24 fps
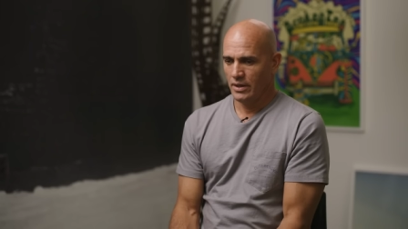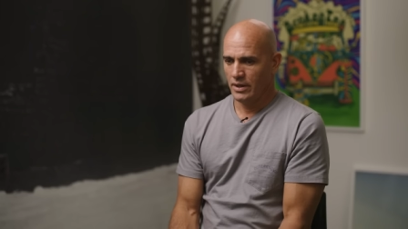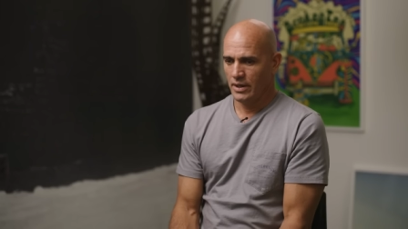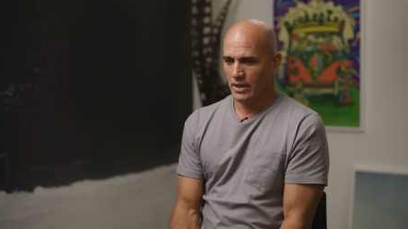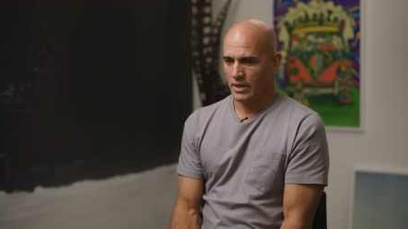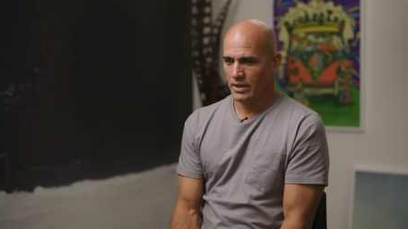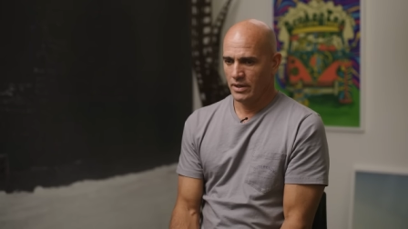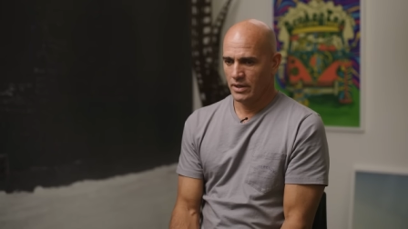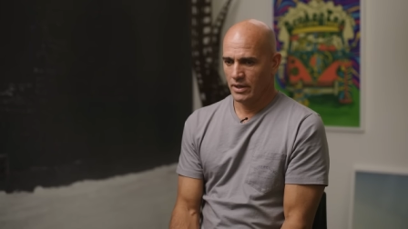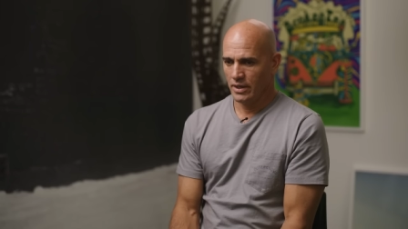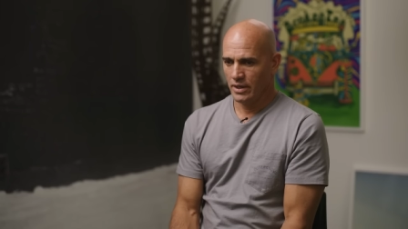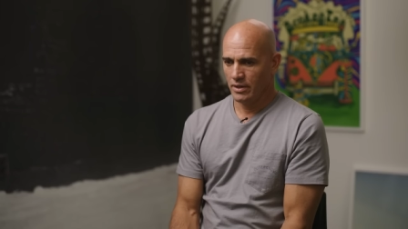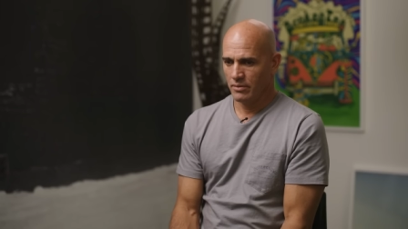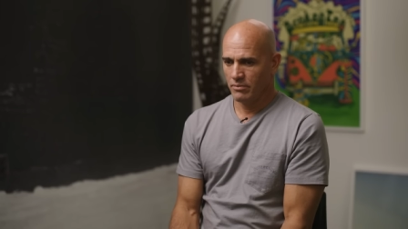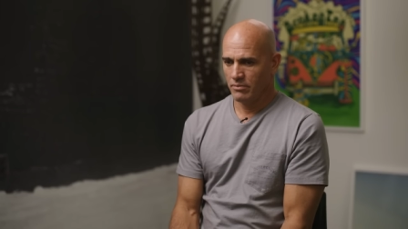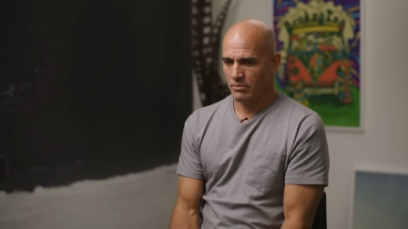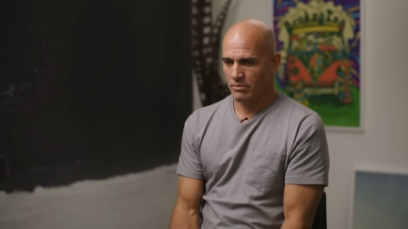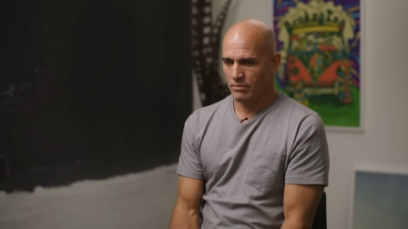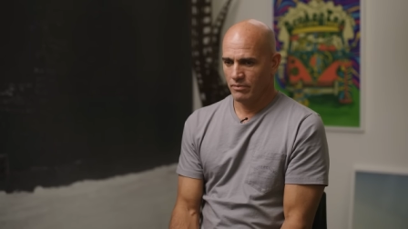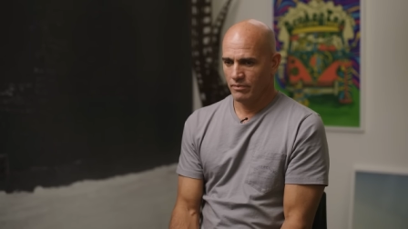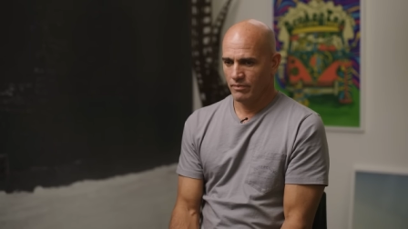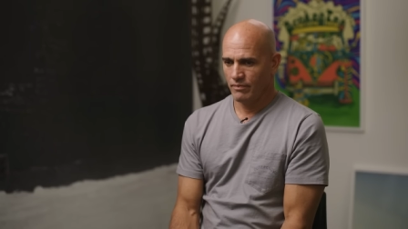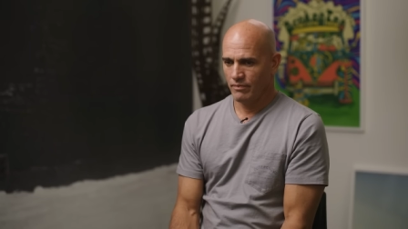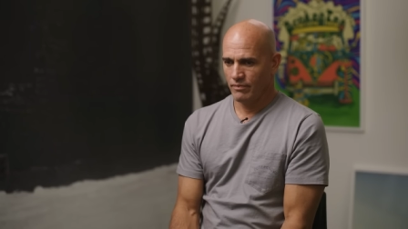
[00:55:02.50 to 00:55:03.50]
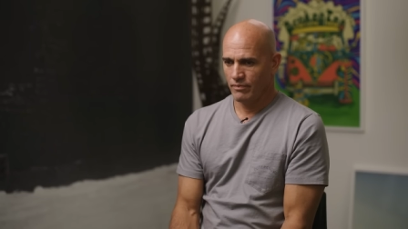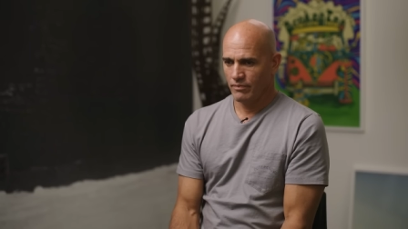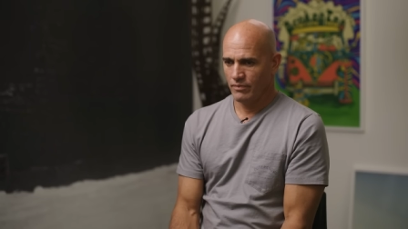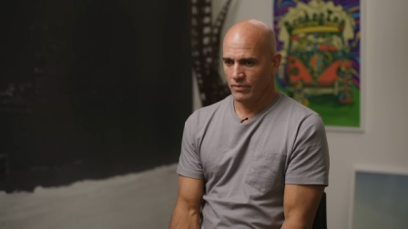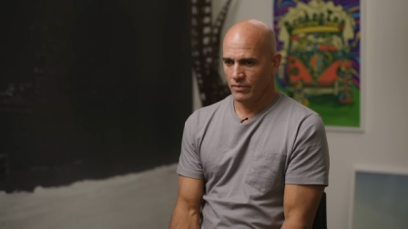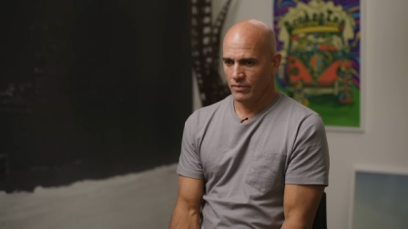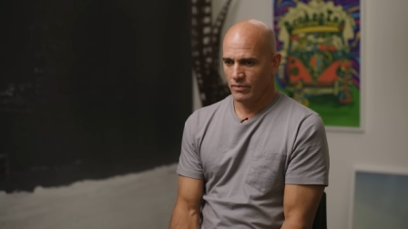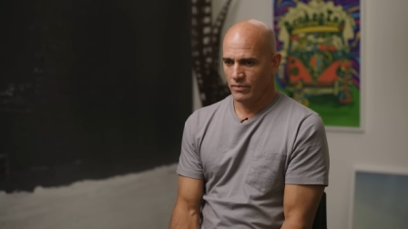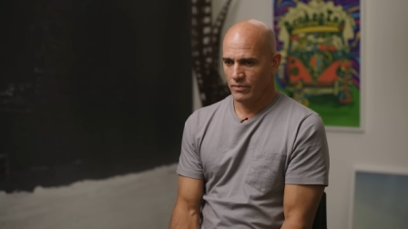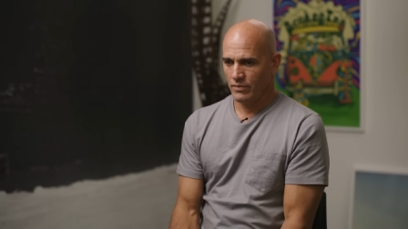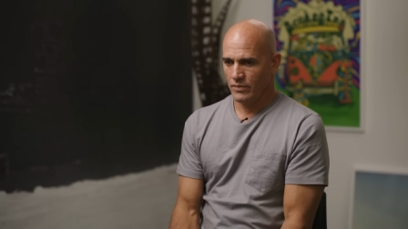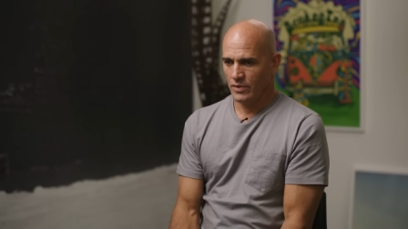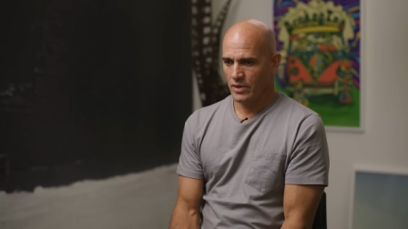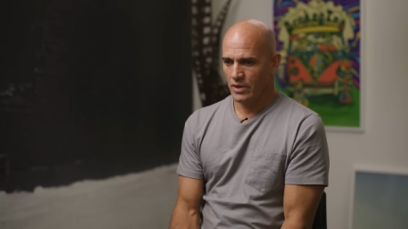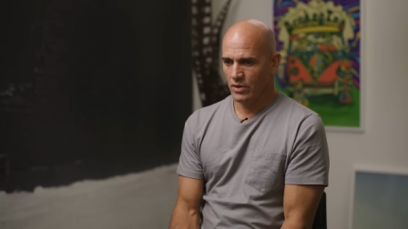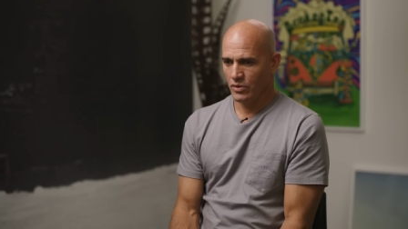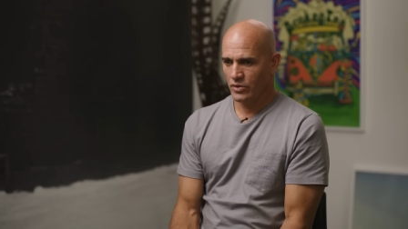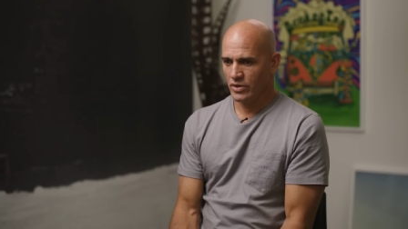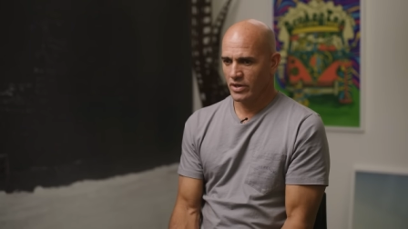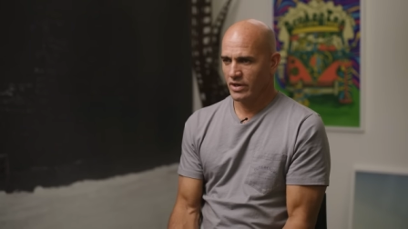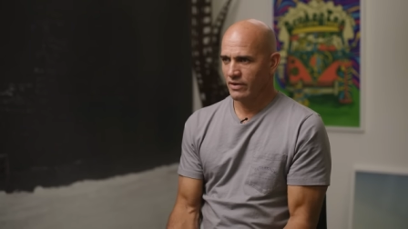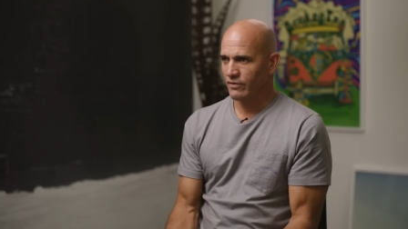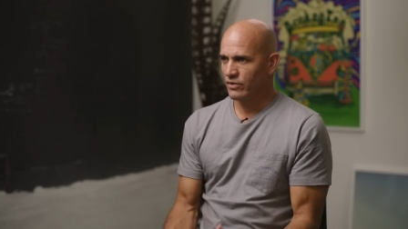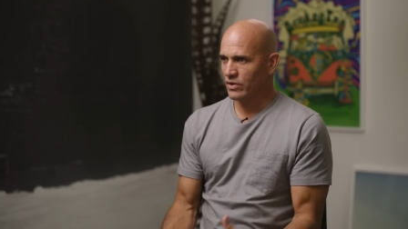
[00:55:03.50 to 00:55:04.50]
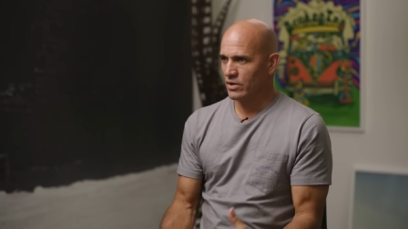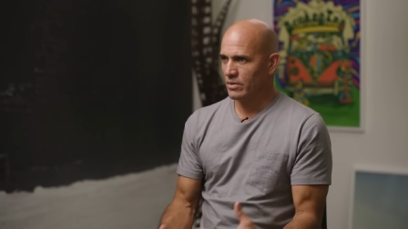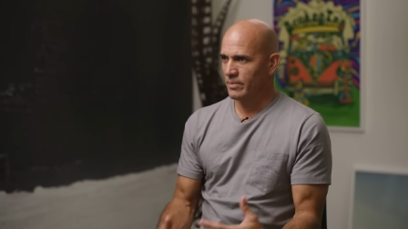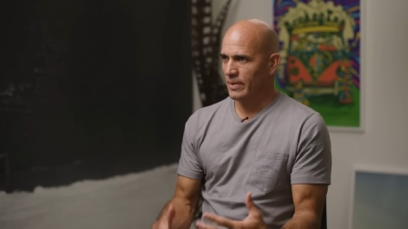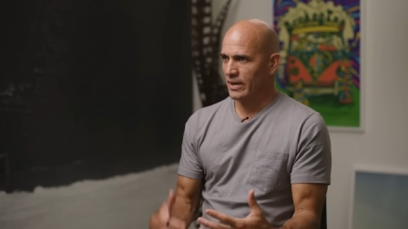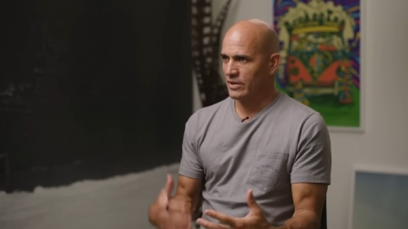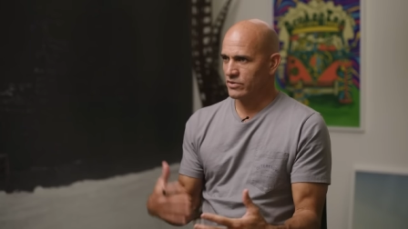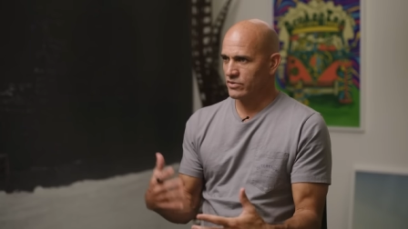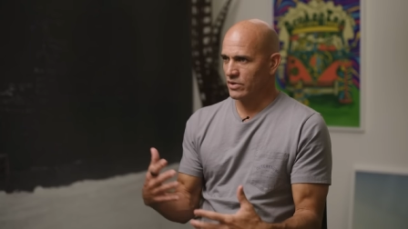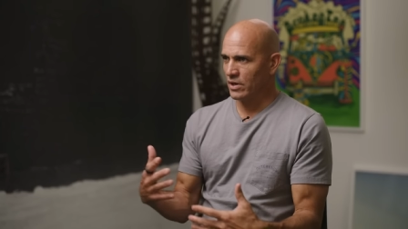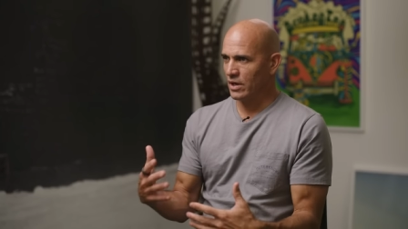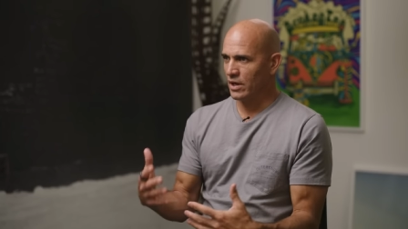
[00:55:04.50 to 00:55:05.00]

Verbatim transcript: and um, you know to give you the best